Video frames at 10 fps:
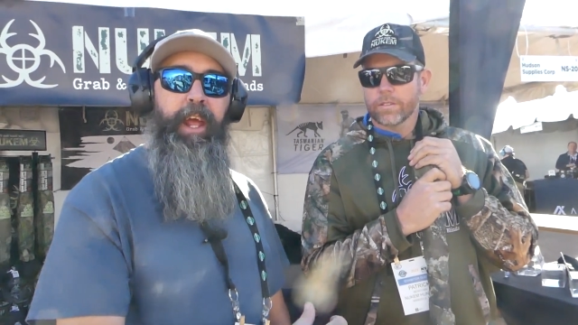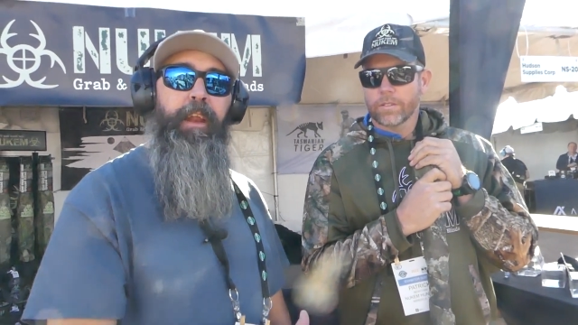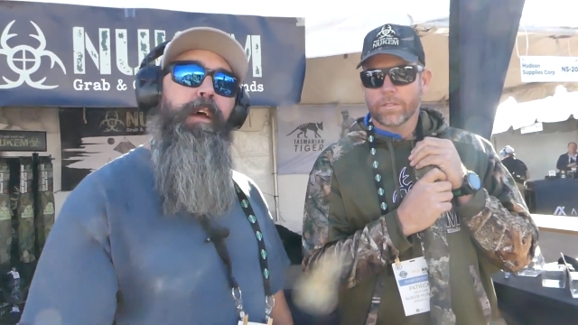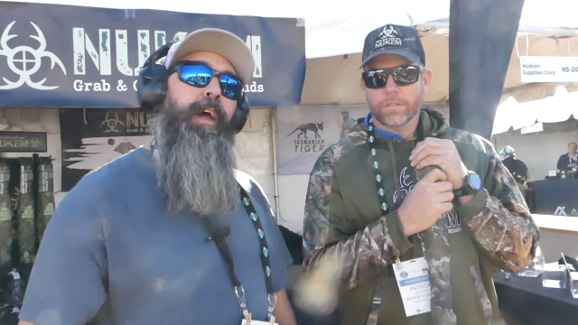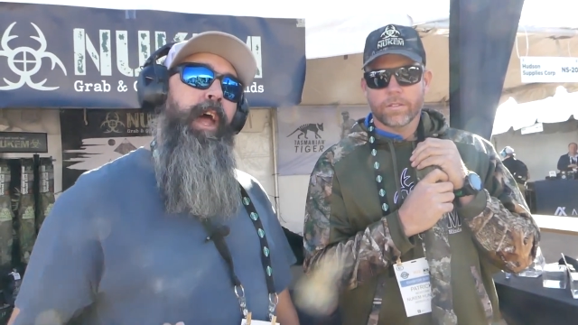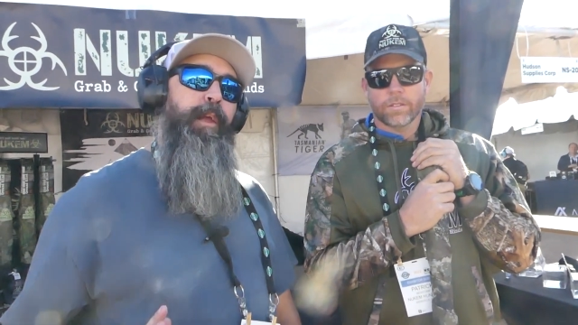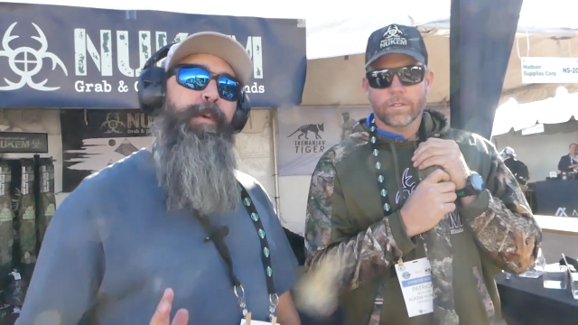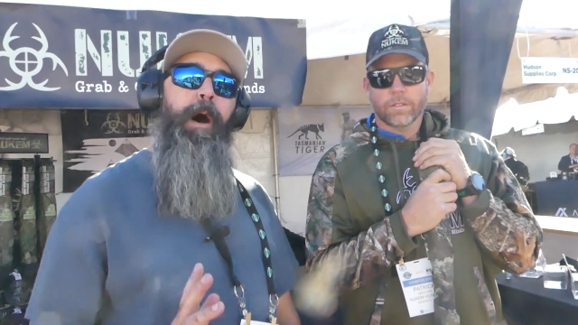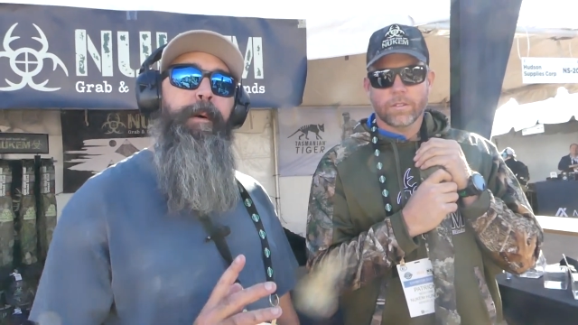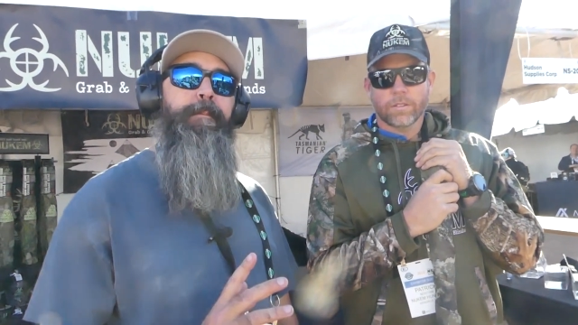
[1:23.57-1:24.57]
Speaker 1: and you
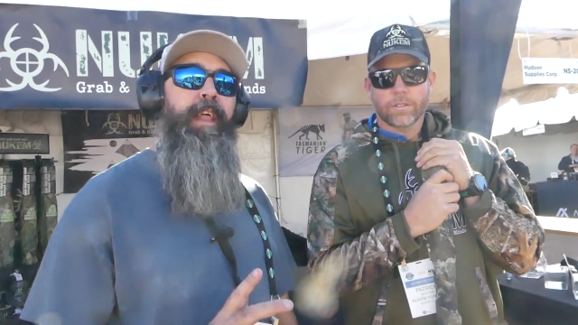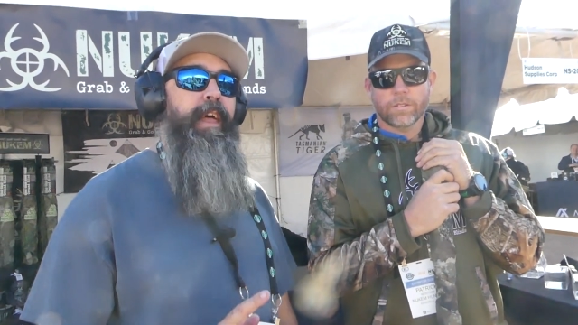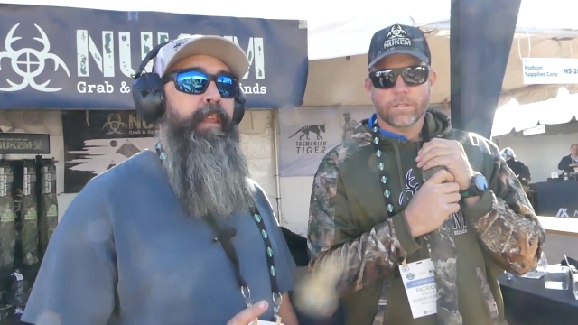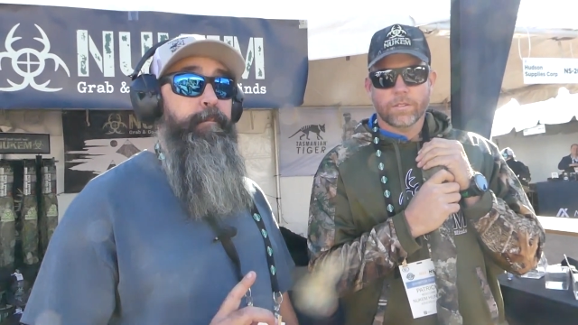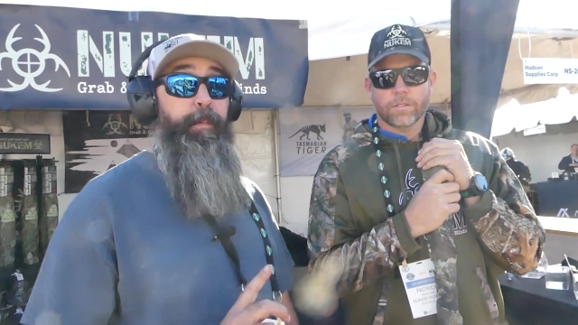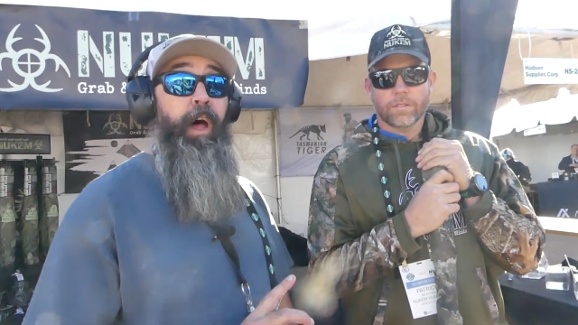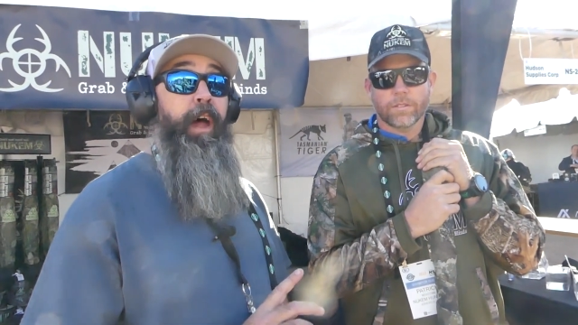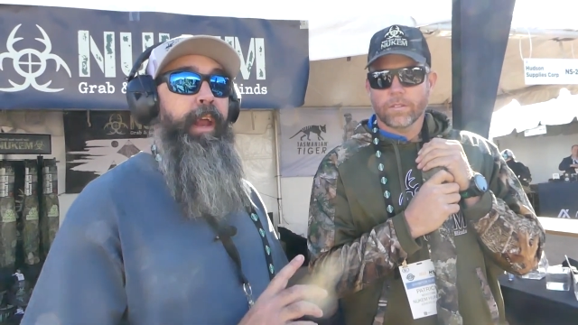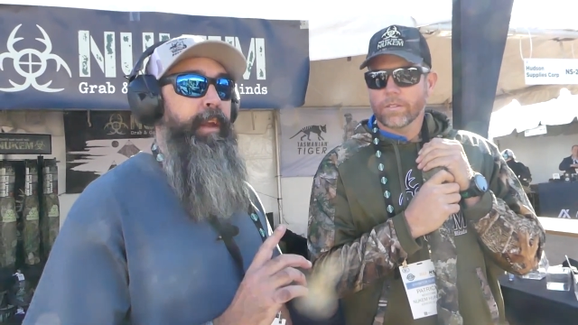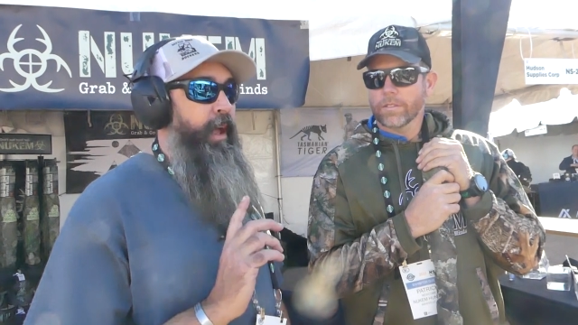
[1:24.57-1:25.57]
pop up out of that
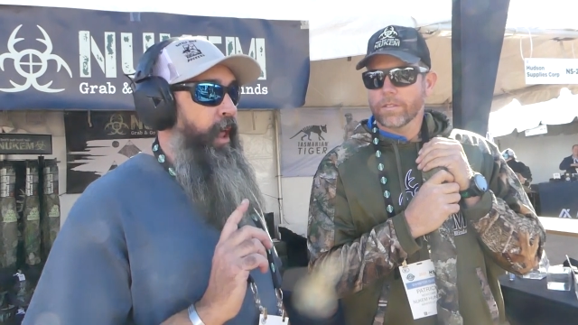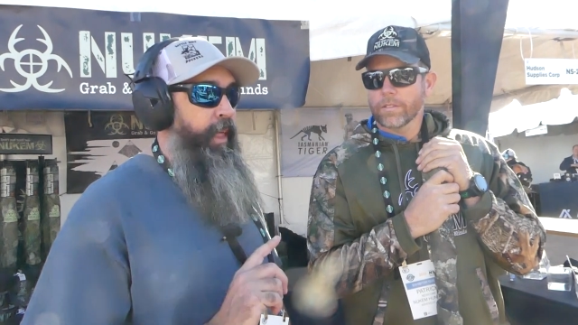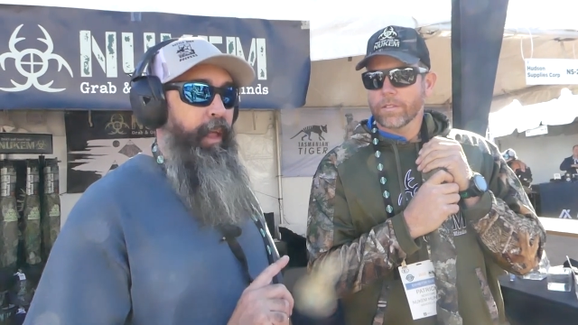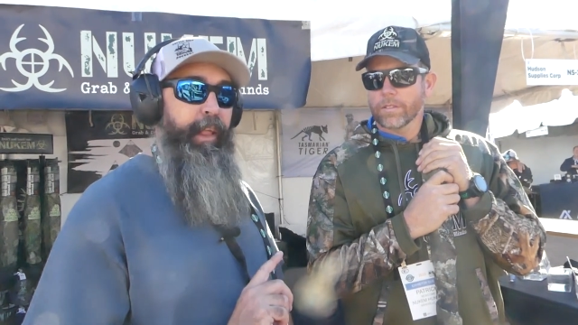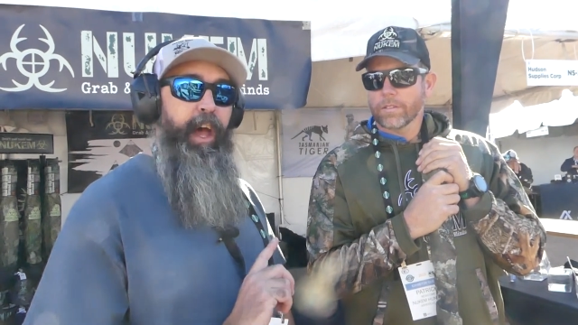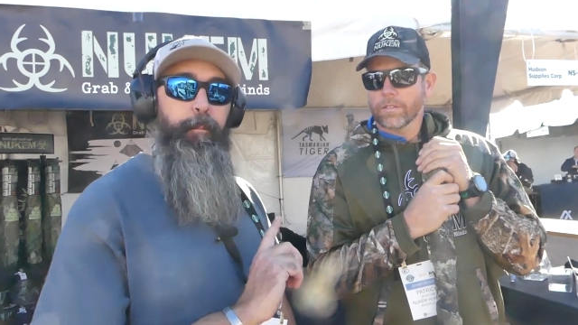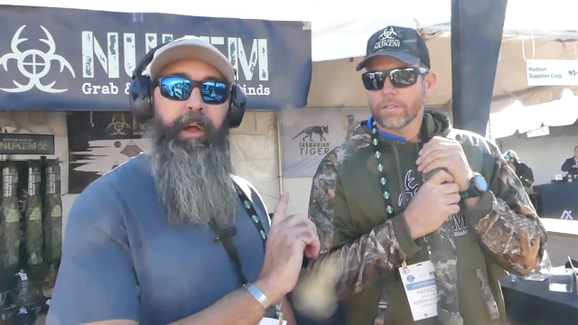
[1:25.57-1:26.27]
blind, out of that layout